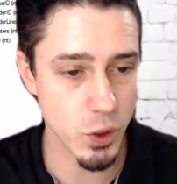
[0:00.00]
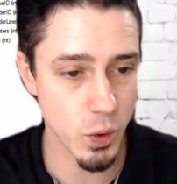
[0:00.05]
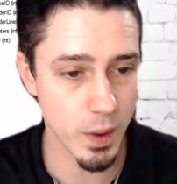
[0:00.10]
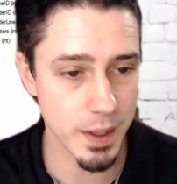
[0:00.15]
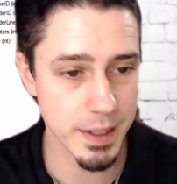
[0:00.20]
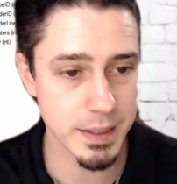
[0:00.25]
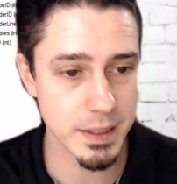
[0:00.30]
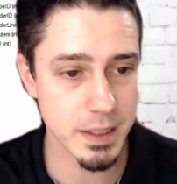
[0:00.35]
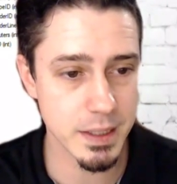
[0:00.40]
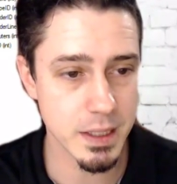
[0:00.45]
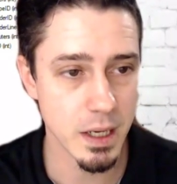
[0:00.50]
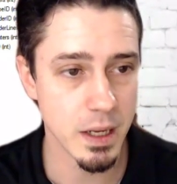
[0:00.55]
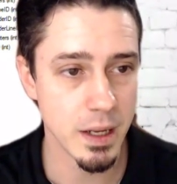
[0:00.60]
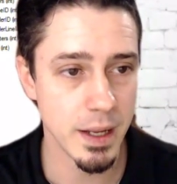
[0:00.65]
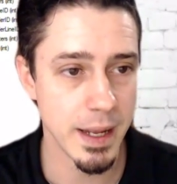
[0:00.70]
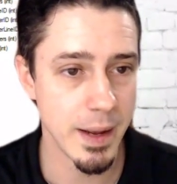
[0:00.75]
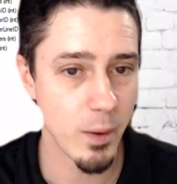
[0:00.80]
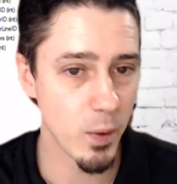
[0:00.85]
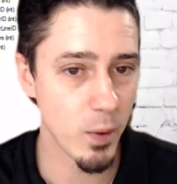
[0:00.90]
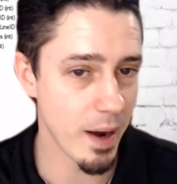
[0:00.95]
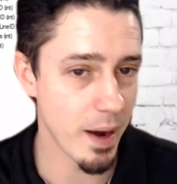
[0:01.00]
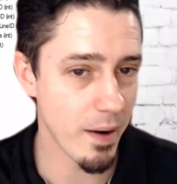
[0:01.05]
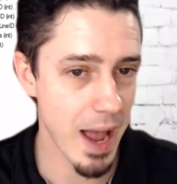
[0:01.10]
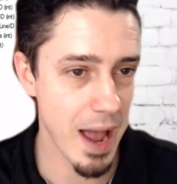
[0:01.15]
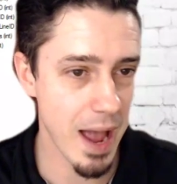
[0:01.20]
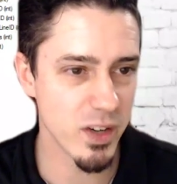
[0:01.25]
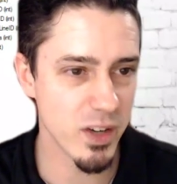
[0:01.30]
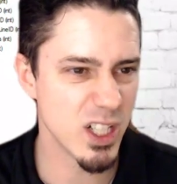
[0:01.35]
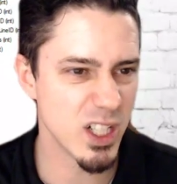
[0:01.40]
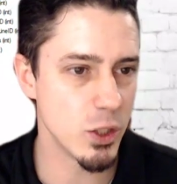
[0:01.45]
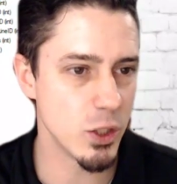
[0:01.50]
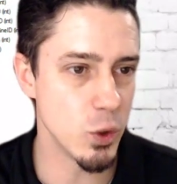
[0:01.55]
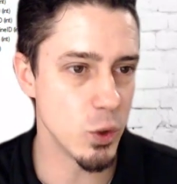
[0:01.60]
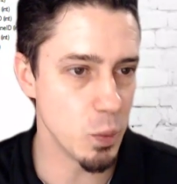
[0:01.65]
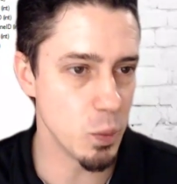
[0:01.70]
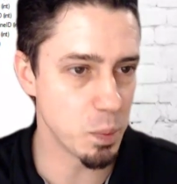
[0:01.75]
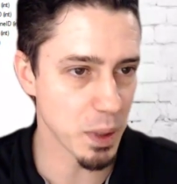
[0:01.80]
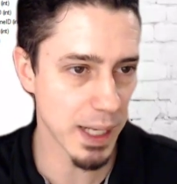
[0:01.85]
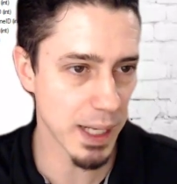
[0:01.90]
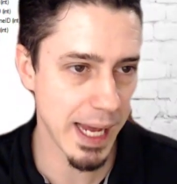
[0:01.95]
joins without having to
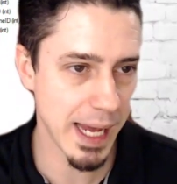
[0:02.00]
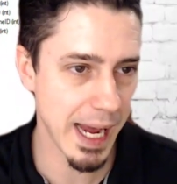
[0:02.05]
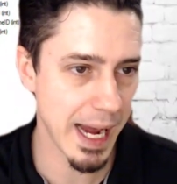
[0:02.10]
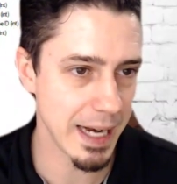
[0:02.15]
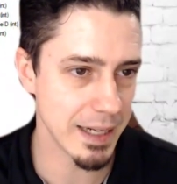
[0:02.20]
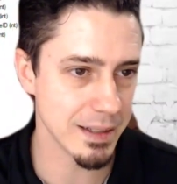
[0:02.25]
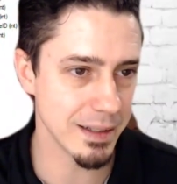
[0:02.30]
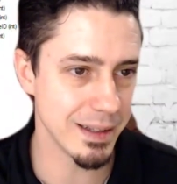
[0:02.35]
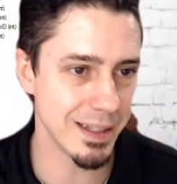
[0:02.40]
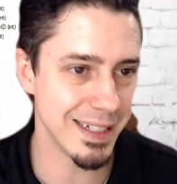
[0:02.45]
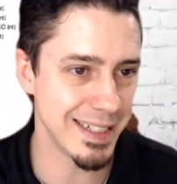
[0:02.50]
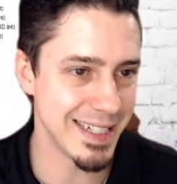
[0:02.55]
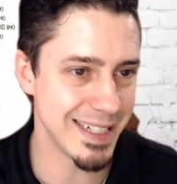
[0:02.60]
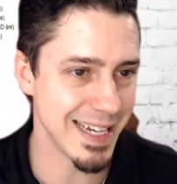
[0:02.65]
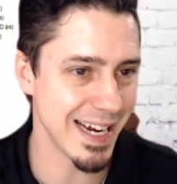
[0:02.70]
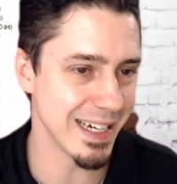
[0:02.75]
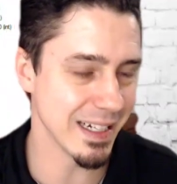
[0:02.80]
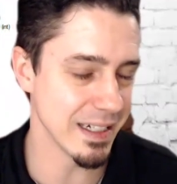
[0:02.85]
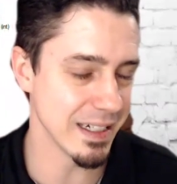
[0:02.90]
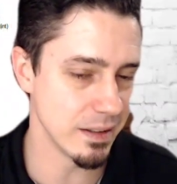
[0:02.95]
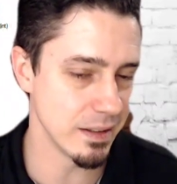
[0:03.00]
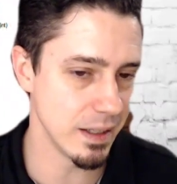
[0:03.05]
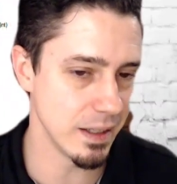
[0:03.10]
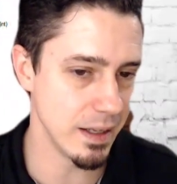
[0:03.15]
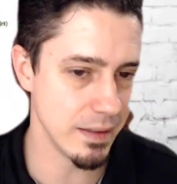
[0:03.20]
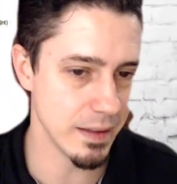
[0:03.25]
duplicate the data